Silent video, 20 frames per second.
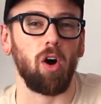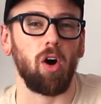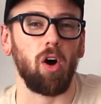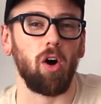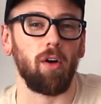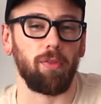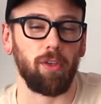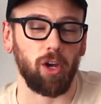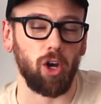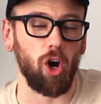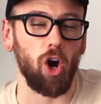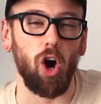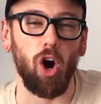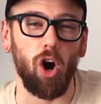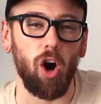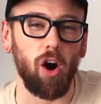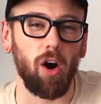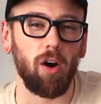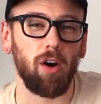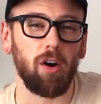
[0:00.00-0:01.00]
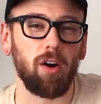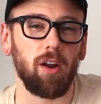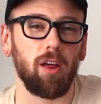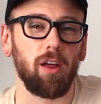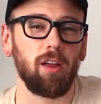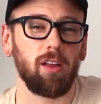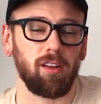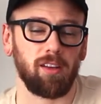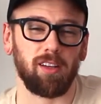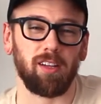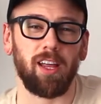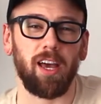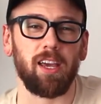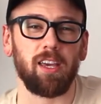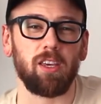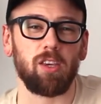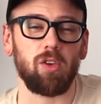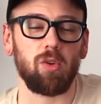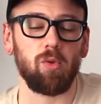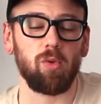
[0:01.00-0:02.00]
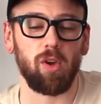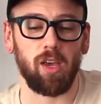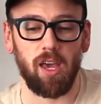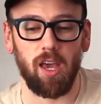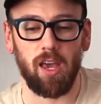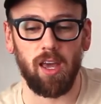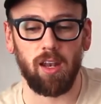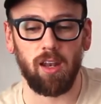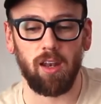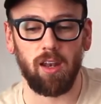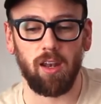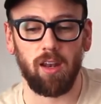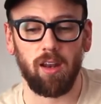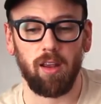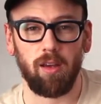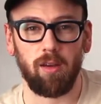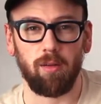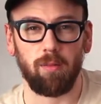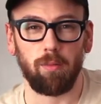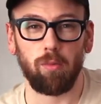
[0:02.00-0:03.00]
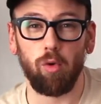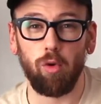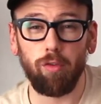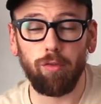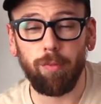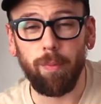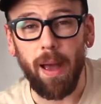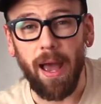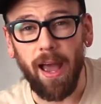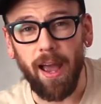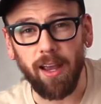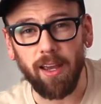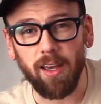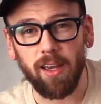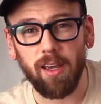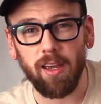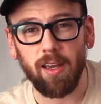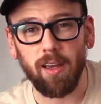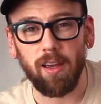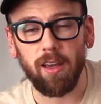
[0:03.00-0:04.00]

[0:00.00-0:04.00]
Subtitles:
on the card like you can move back